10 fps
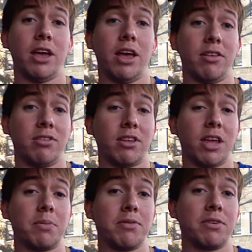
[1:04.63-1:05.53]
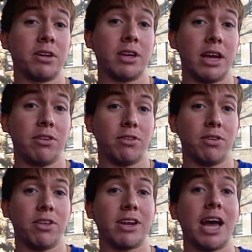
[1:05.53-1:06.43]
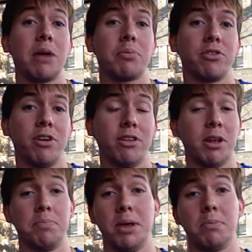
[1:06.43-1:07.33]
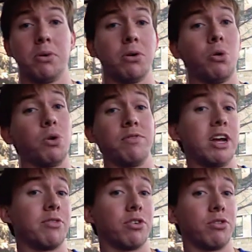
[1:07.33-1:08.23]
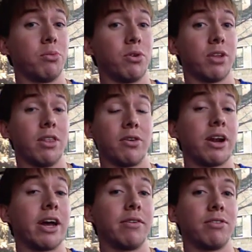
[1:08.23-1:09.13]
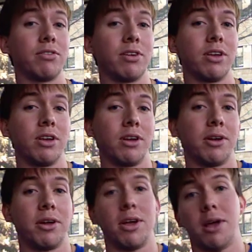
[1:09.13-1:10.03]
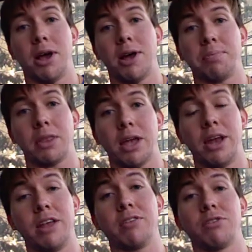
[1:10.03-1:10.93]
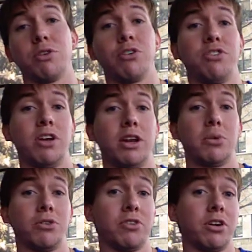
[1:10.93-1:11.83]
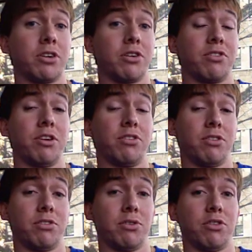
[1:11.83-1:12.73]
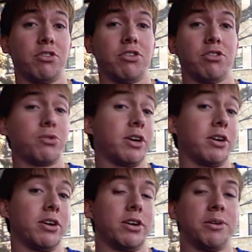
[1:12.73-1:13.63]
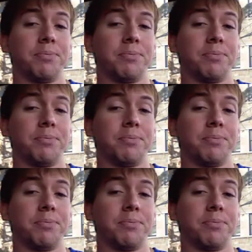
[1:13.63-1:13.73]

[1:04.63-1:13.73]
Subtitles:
is the type of lung cancer that can present in people who have never smoked in their lives. It is associated with certain carcinogens, though, such as radon.